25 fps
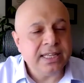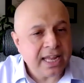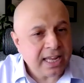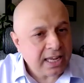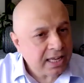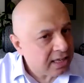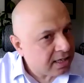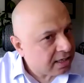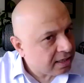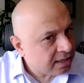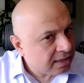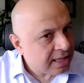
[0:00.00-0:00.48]

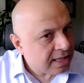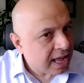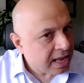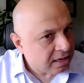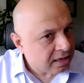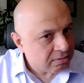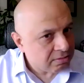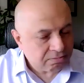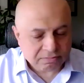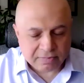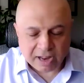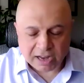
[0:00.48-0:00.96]
take
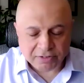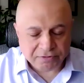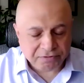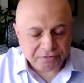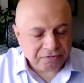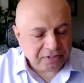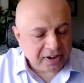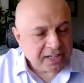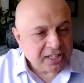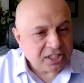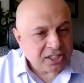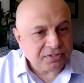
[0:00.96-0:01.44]
that
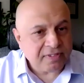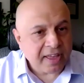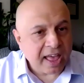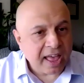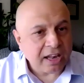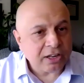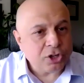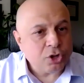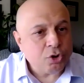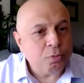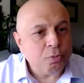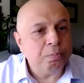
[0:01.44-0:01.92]
at face
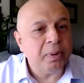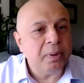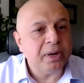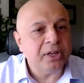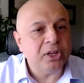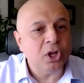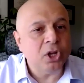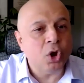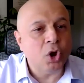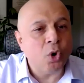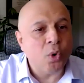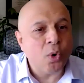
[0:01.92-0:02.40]
value,
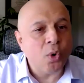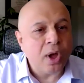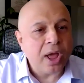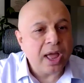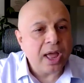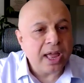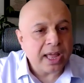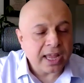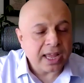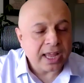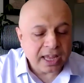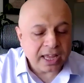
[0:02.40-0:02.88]
but
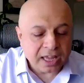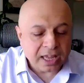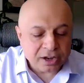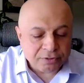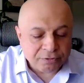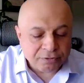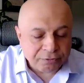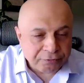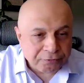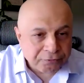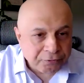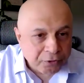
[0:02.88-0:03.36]
go
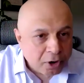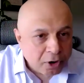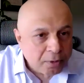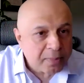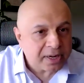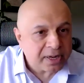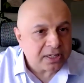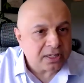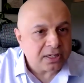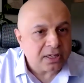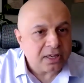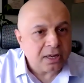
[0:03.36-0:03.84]

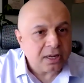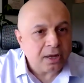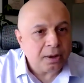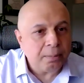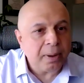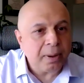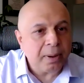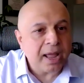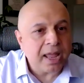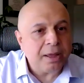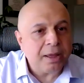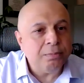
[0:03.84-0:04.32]
confirm it
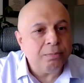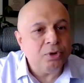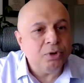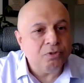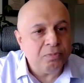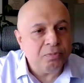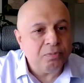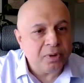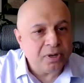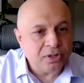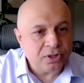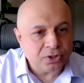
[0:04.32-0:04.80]
by a
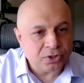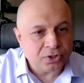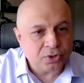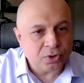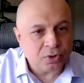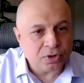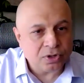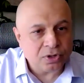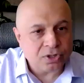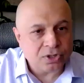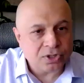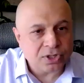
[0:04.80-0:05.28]
movement
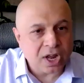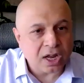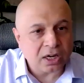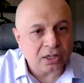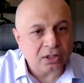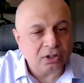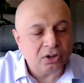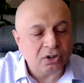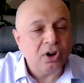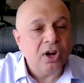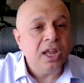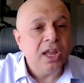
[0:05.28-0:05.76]
disorders
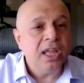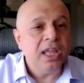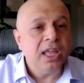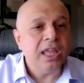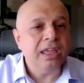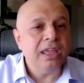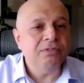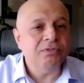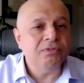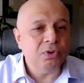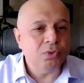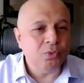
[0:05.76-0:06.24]
doctor.
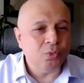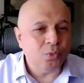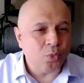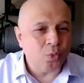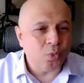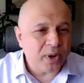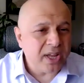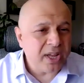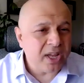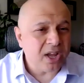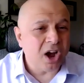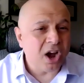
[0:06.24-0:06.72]

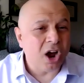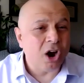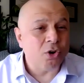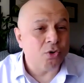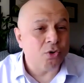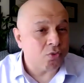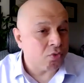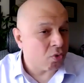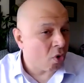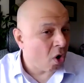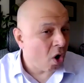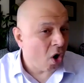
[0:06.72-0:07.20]
Even we
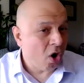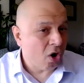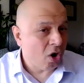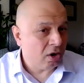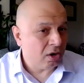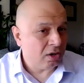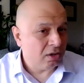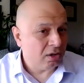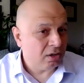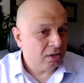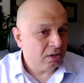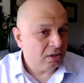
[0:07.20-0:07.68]
are
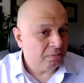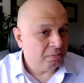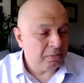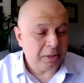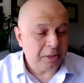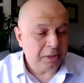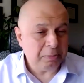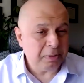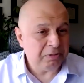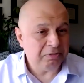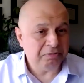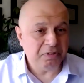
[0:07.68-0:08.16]
wrong,
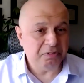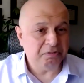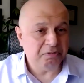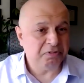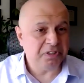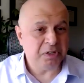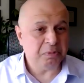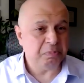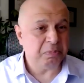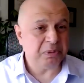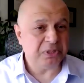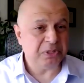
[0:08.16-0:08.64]
maybe
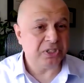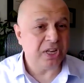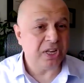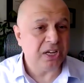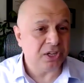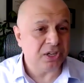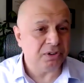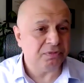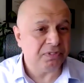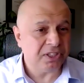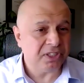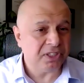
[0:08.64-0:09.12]

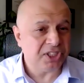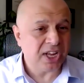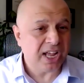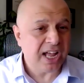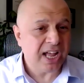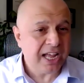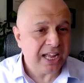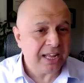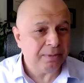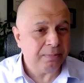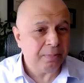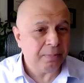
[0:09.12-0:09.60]
50% of the
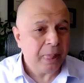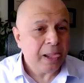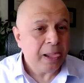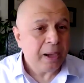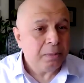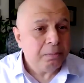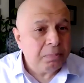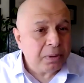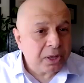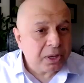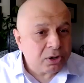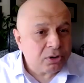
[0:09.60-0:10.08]
time,
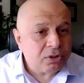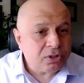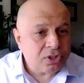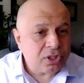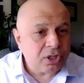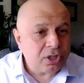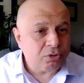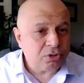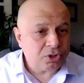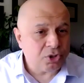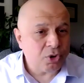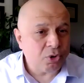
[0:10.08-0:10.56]

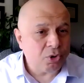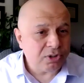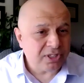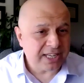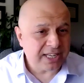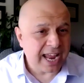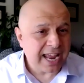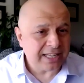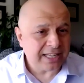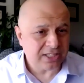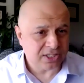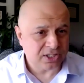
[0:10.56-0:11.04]
because there is
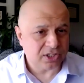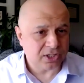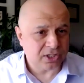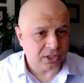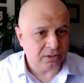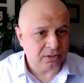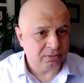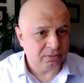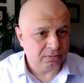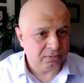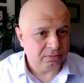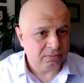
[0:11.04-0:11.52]
no
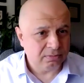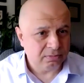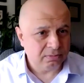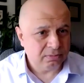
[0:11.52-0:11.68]
test.